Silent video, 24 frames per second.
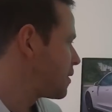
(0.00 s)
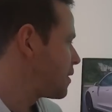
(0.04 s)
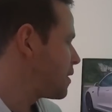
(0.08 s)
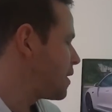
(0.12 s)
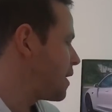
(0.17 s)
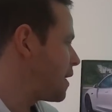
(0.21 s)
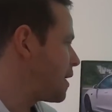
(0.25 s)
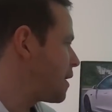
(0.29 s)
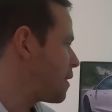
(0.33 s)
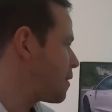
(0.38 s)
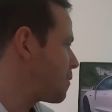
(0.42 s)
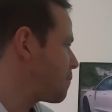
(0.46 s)

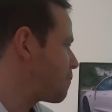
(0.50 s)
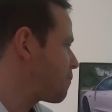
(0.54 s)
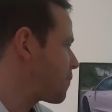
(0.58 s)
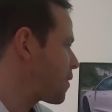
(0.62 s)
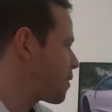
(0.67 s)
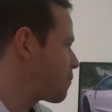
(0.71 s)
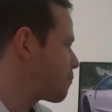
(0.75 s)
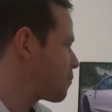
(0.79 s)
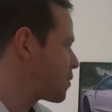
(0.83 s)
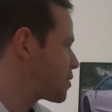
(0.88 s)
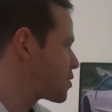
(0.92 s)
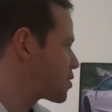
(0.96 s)

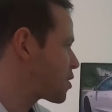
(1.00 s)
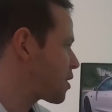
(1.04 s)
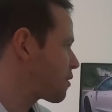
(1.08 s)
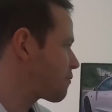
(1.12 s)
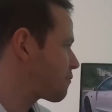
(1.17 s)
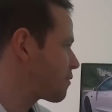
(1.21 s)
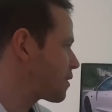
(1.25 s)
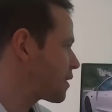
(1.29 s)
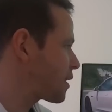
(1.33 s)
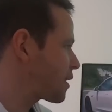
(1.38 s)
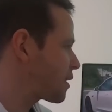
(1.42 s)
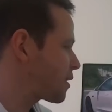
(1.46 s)
But
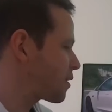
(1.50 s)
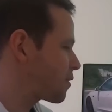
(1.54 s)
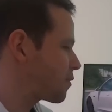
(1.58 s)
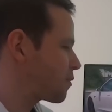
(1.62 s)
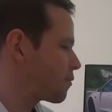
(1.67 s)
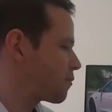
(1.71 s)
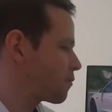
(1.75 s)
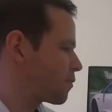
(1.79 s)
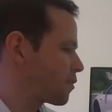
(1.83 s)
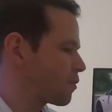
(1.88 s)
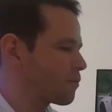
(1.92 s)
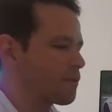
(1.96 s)
generally,
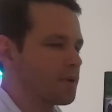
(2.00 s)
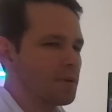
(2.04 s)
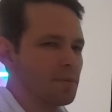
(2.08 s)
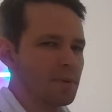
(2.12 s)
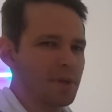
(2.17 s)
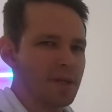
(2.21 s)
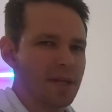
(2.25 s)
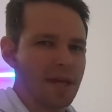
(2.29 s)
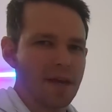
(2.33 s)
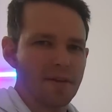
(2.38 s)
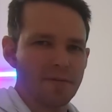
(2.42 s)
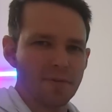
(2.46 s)
you want to be
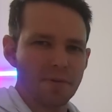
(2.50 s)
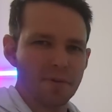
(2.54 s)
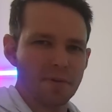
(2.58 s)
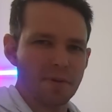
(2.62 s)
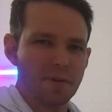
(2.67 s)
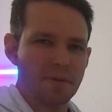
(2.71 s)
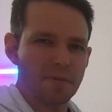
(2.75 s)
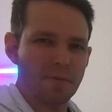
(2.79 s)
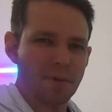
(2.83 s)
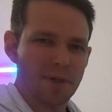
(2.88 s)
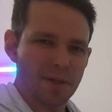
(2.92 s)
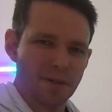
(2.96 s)
careful
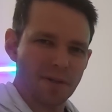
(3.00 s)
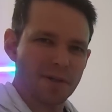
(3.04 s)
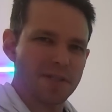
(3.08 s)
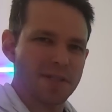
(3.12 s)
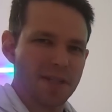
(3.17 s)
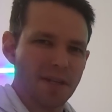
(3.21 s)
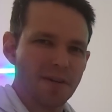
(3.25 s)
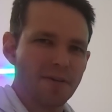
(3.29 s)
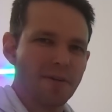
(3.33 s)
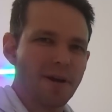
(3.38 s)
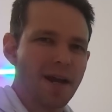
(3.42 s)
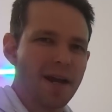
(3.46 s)
that when you
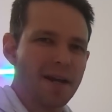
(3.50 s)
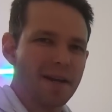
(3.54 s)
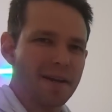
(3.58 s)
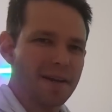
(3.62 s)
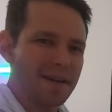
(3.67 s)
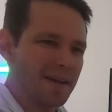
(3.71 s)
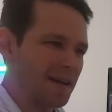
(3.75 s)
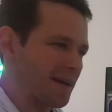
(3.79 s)
accelerate,